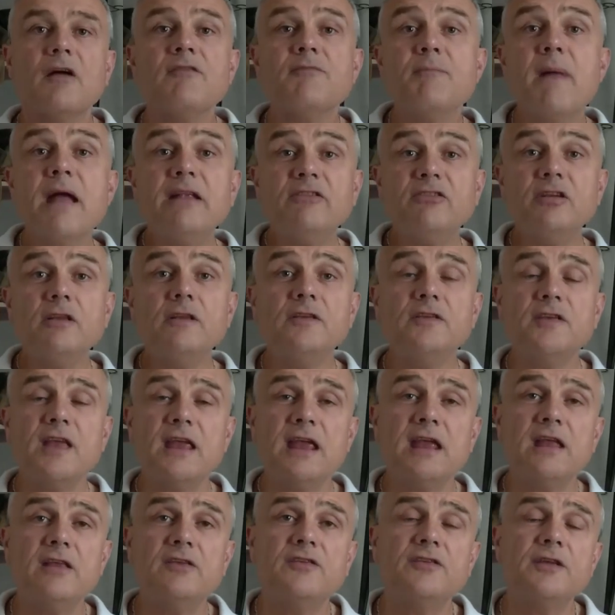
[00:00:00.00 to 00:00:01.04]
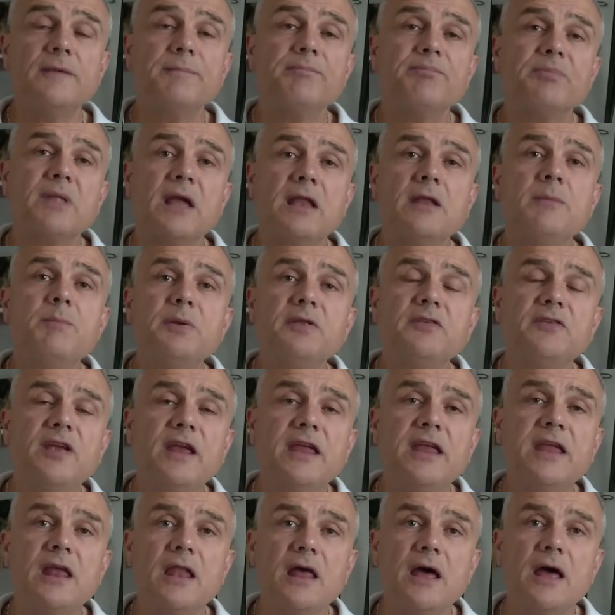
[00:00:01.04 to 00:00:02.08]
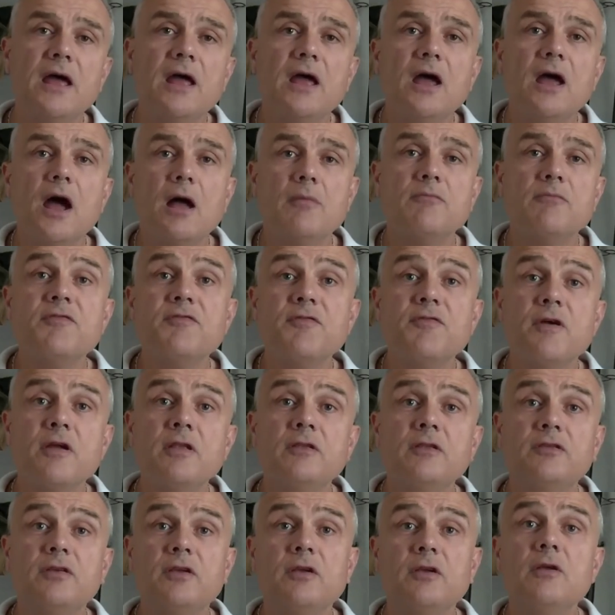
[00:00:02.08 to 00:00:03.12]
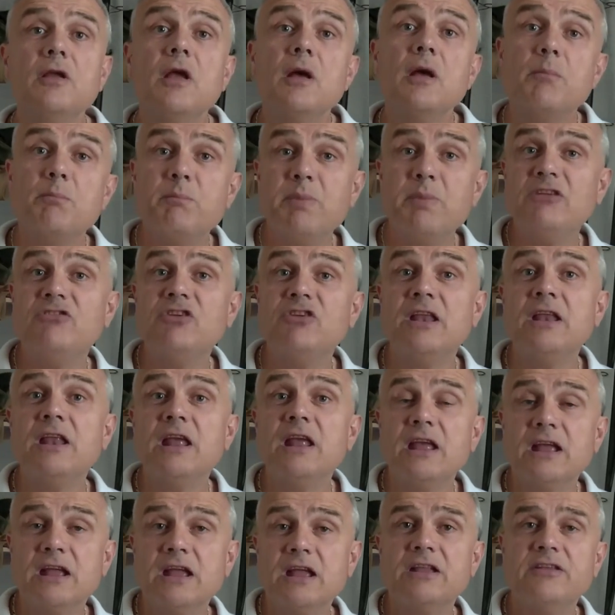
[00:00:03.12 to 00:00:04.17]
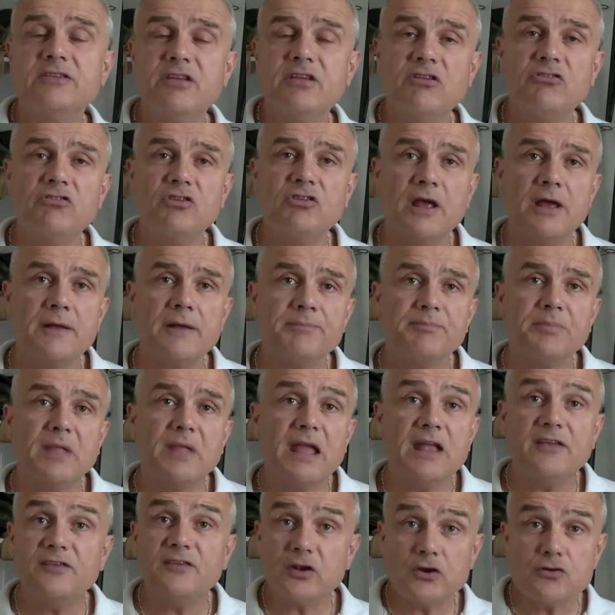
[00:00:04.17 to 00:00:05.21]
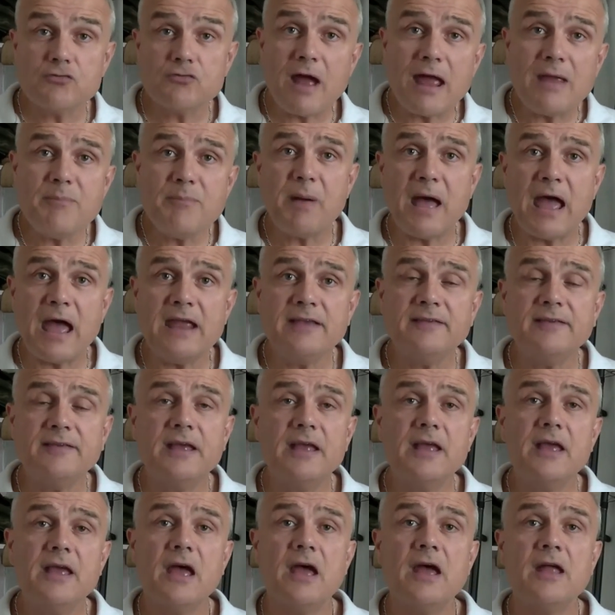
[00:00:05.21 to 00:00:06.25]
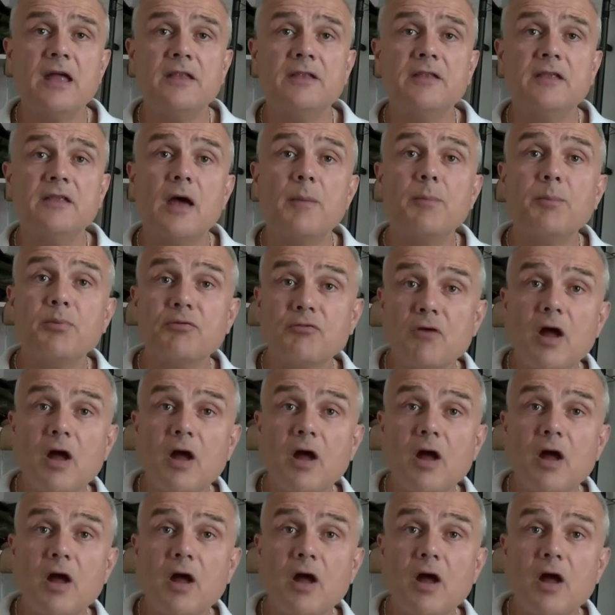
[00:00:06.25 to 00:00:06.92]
I've mentioned seeds, and in particular, I'm referring to pigeon conditioner. It's a great bait, and a